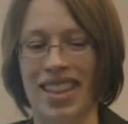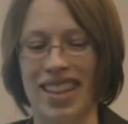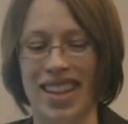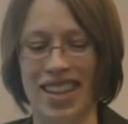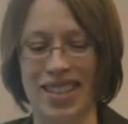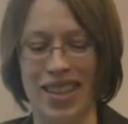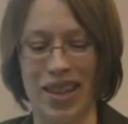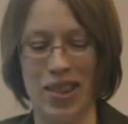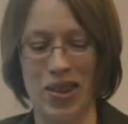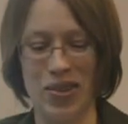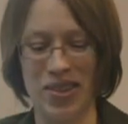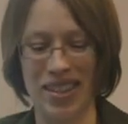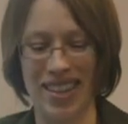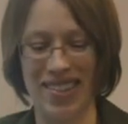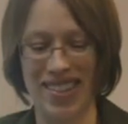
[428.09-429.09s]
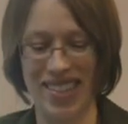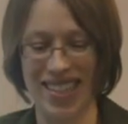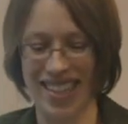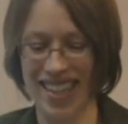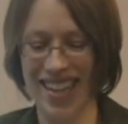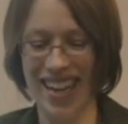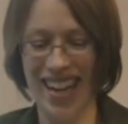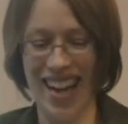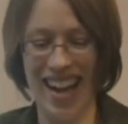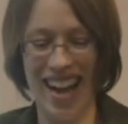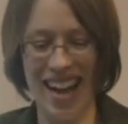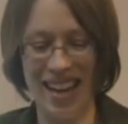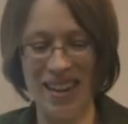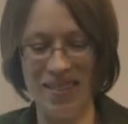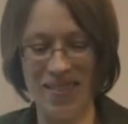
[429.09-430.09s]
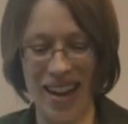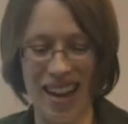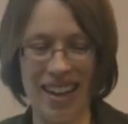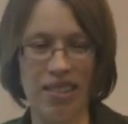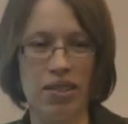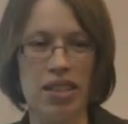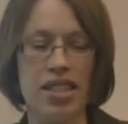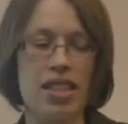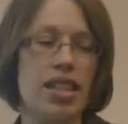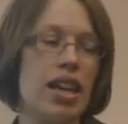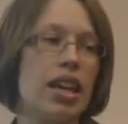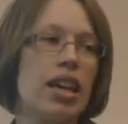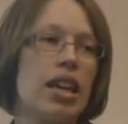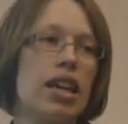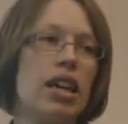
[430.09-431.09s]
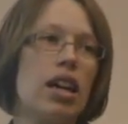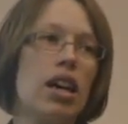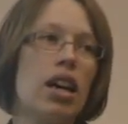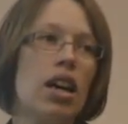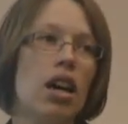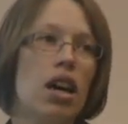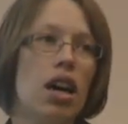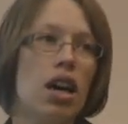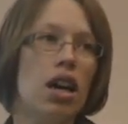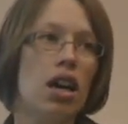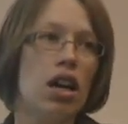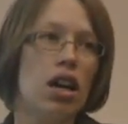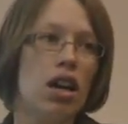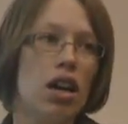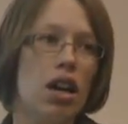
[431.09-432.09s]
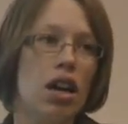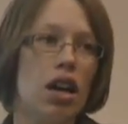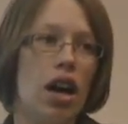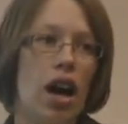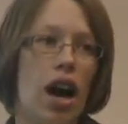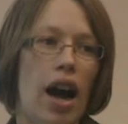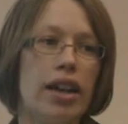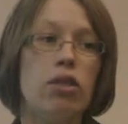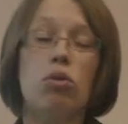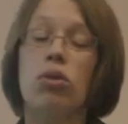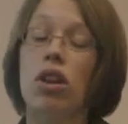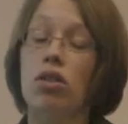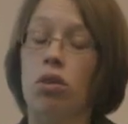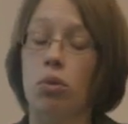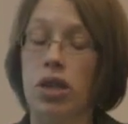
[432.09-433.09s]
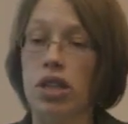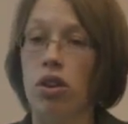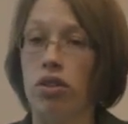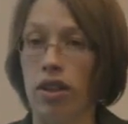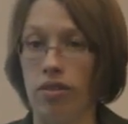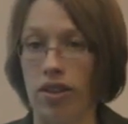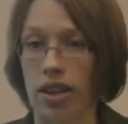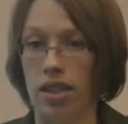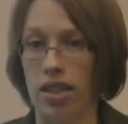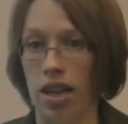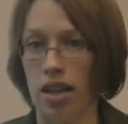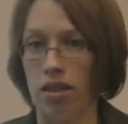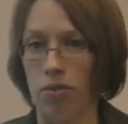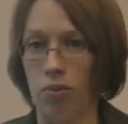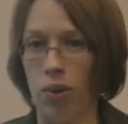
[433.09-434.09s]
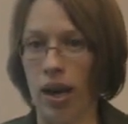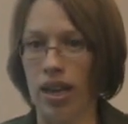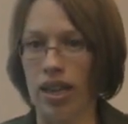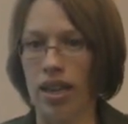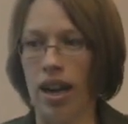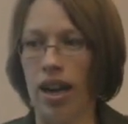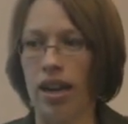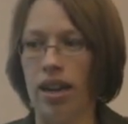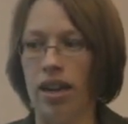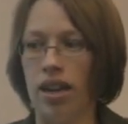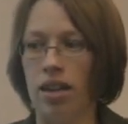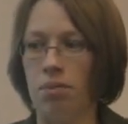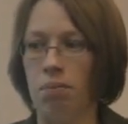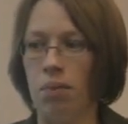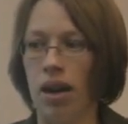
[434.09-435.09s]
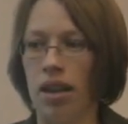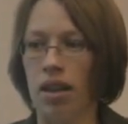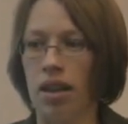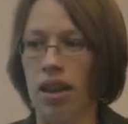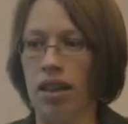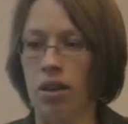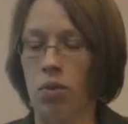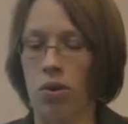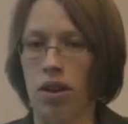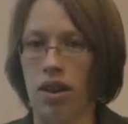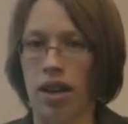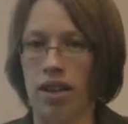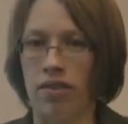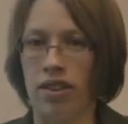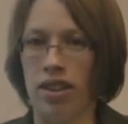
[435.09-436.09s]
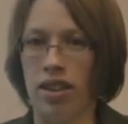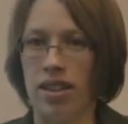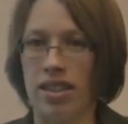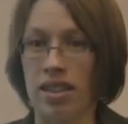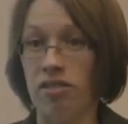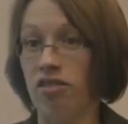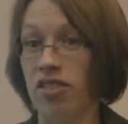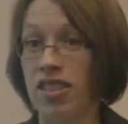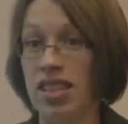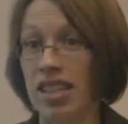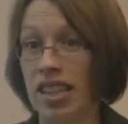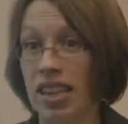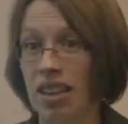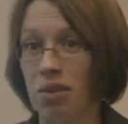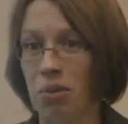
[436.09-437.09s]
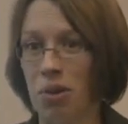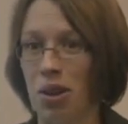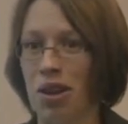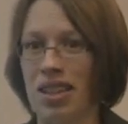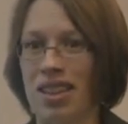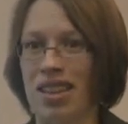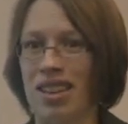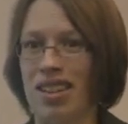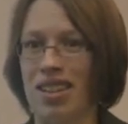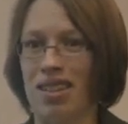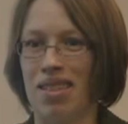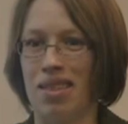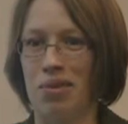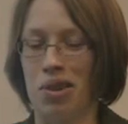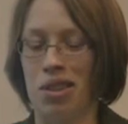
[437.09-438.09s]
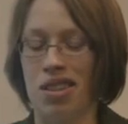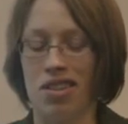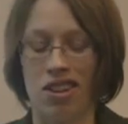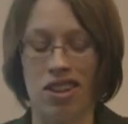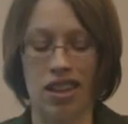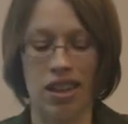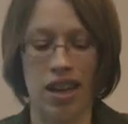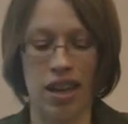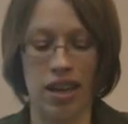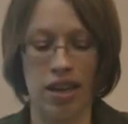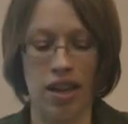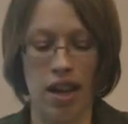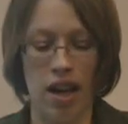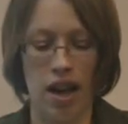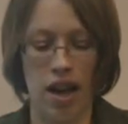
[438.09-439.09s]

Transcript: That is a long-winded question. I would say, I don't know that we know the effect yet, right? I think we're kind of in its infancy. We're at the starting line.